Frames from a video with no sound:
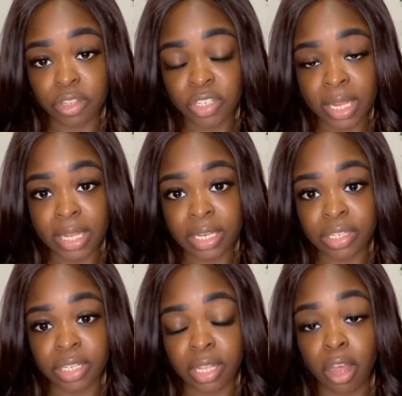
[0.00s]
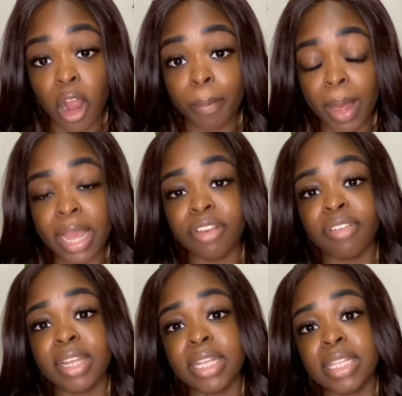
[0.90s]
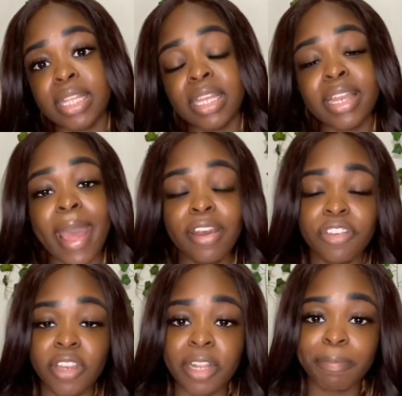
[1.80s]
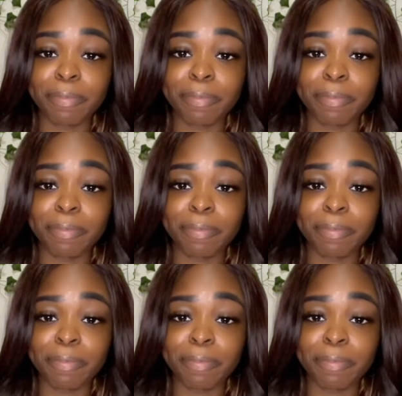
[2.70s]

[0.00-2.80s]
change the carbohydrates into energy.